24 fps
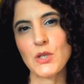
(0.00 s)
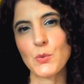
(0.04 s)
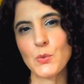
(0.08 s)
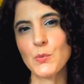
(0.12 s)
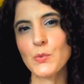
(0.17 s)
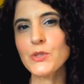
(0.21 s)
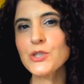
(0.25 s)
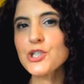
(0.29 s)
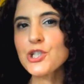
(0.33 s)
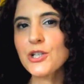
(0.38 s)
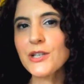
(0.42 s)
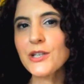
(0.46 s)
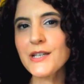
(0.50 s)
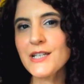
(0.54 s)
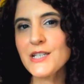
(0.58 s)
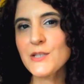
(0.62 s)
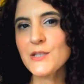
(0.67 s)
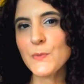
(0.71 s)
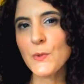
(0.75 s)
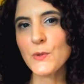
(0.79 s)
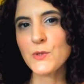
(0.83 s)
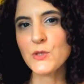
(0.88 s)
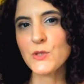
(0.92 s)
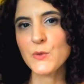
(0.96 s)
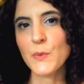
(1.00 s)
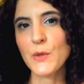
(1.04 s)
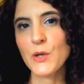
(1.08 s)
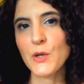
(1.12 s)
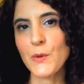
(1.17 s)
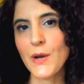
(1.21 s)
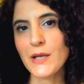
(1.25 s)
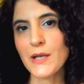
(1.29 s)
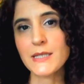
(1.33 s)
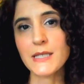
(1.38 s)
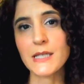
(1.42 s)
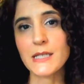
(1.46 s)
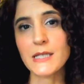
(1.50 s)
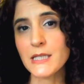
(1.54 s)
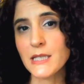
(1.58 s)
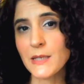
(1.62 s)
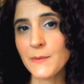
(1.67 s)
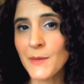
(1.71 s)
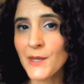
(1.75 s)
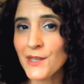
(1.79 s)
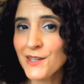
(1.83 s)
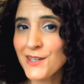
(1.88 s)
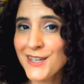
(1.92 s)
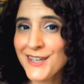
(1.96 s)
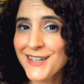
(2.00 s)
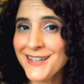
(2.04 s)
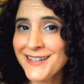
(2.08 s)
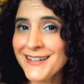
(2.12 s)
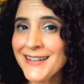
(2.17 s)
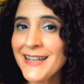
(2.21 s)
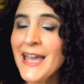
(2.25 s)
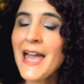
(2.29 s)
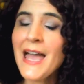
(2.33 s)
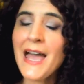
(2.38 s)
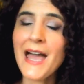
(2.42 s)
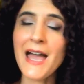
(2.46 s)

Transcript: originally supposed to be around 60 million,